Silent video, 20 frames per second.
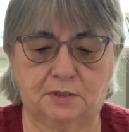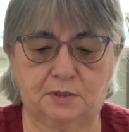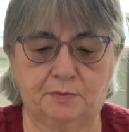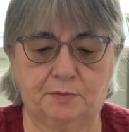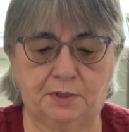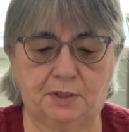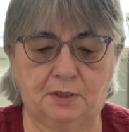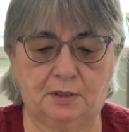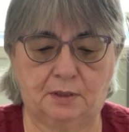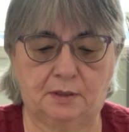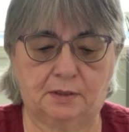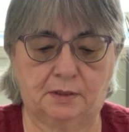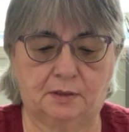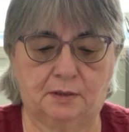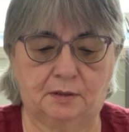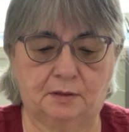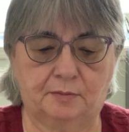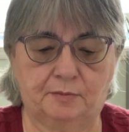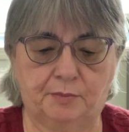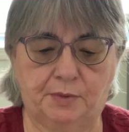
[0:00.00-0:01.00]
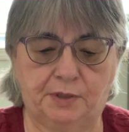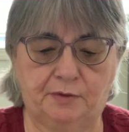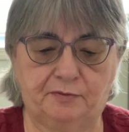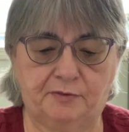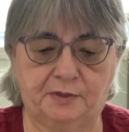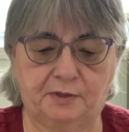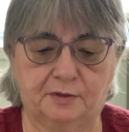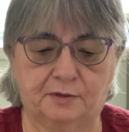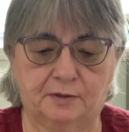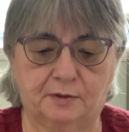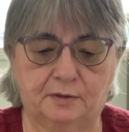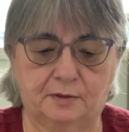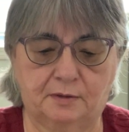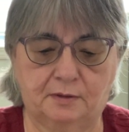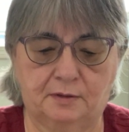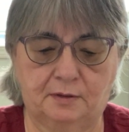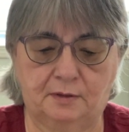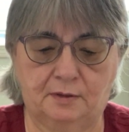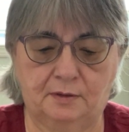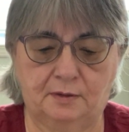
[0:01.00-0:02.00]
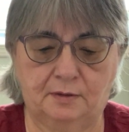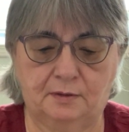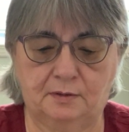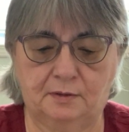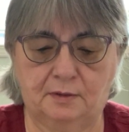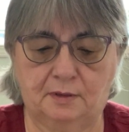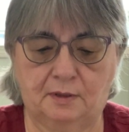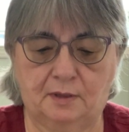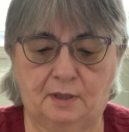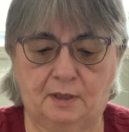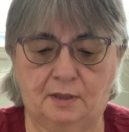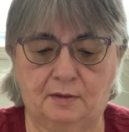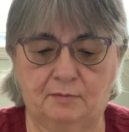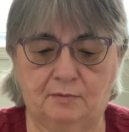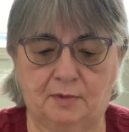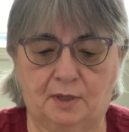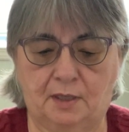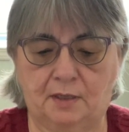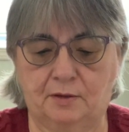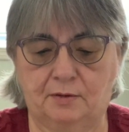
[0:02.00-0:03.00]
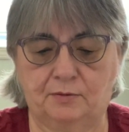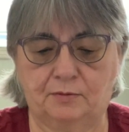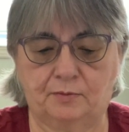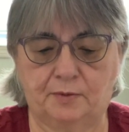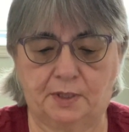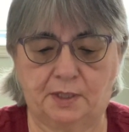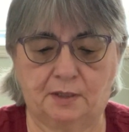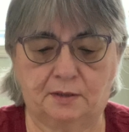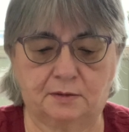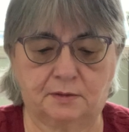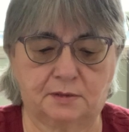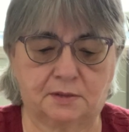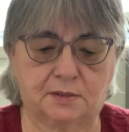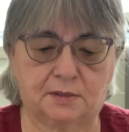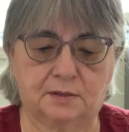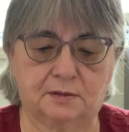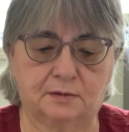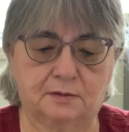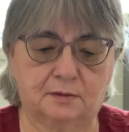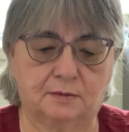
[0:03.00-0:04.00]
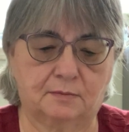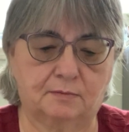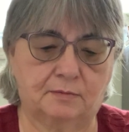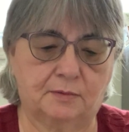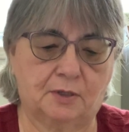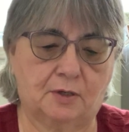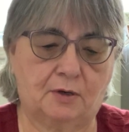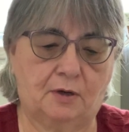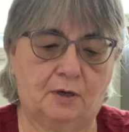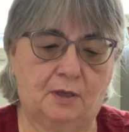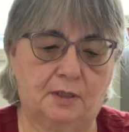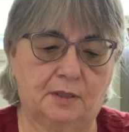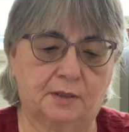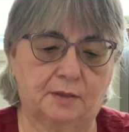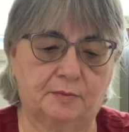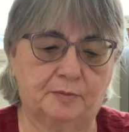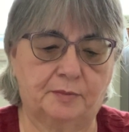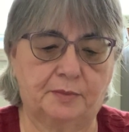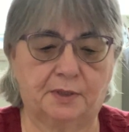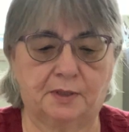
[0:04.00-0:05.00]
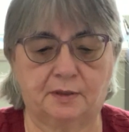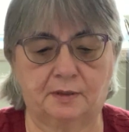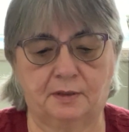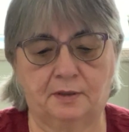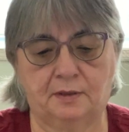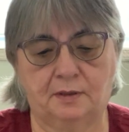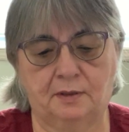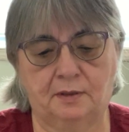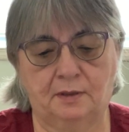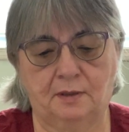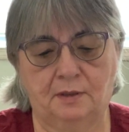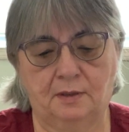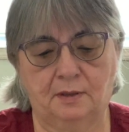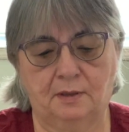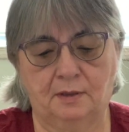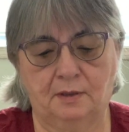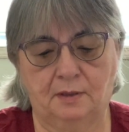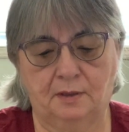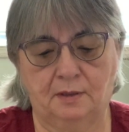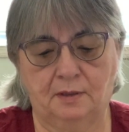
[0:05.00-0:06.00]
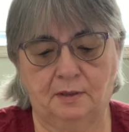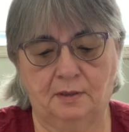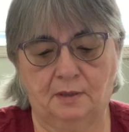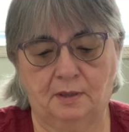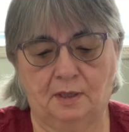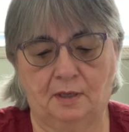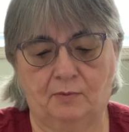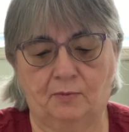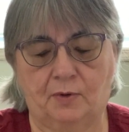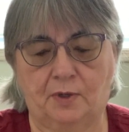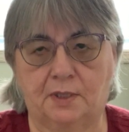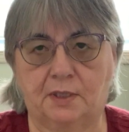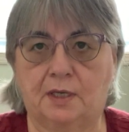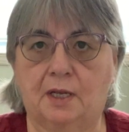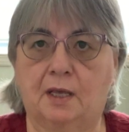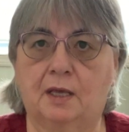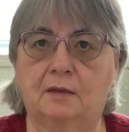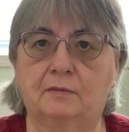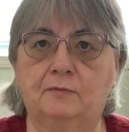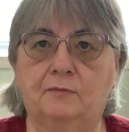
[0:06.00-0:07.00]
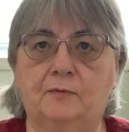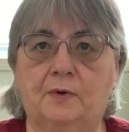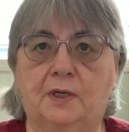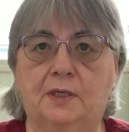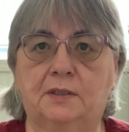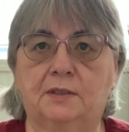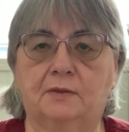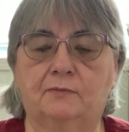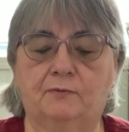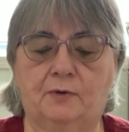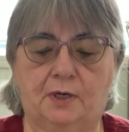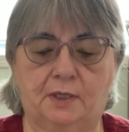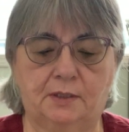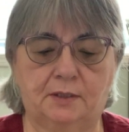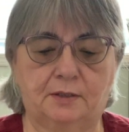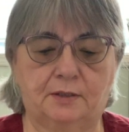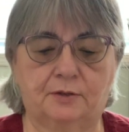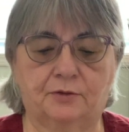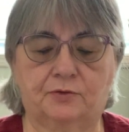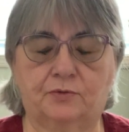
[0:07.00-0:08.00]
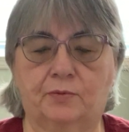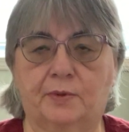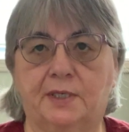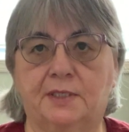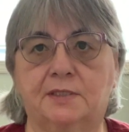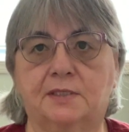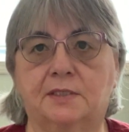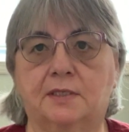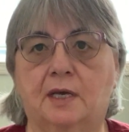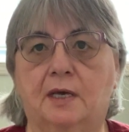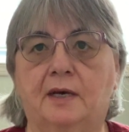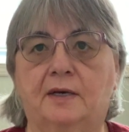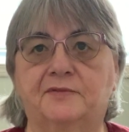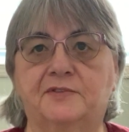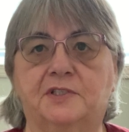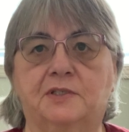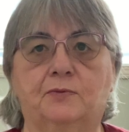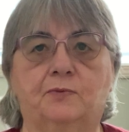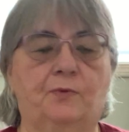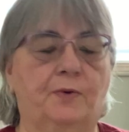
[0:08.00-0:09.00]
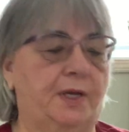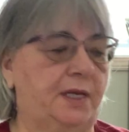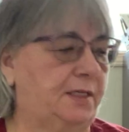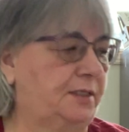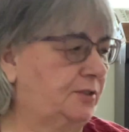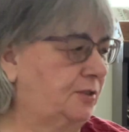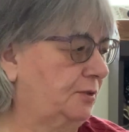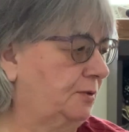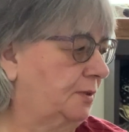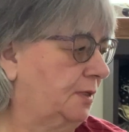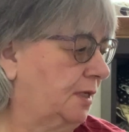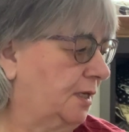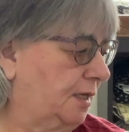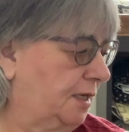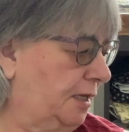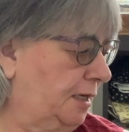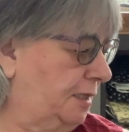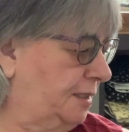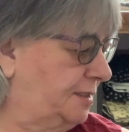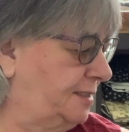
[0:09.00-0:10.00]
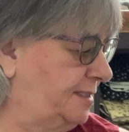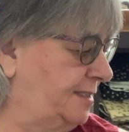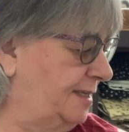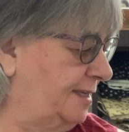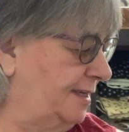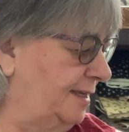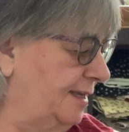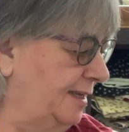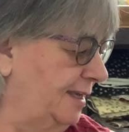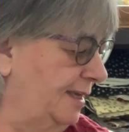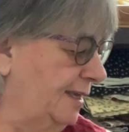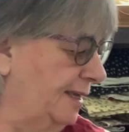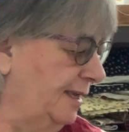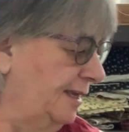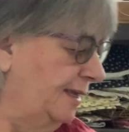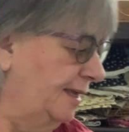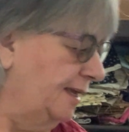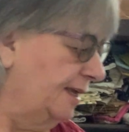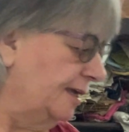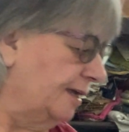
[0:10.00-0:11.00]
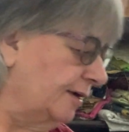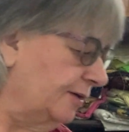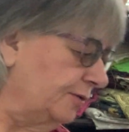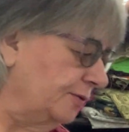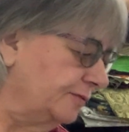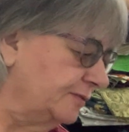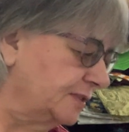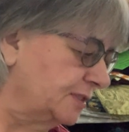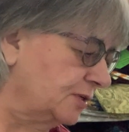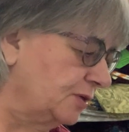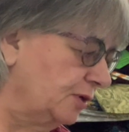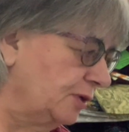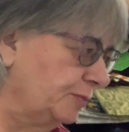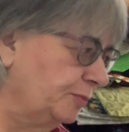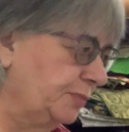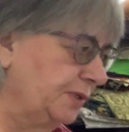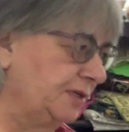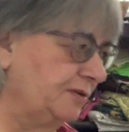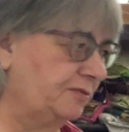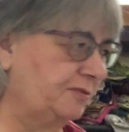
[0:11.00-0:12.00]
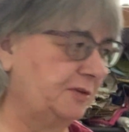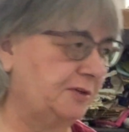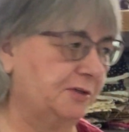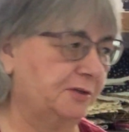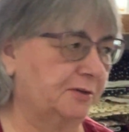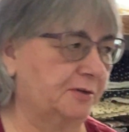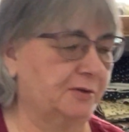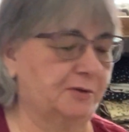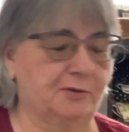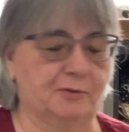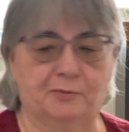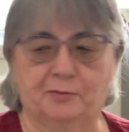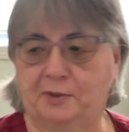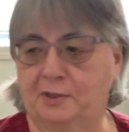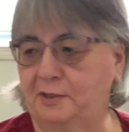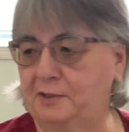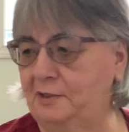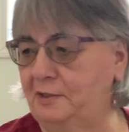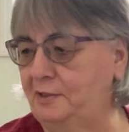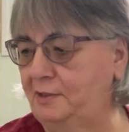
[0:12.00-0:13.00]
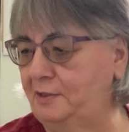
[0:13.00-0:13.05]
be a little beefier. I don't know what else to call it, but wanted the threads to have some weight to it, I guess. I don't know if it's called beefier or what,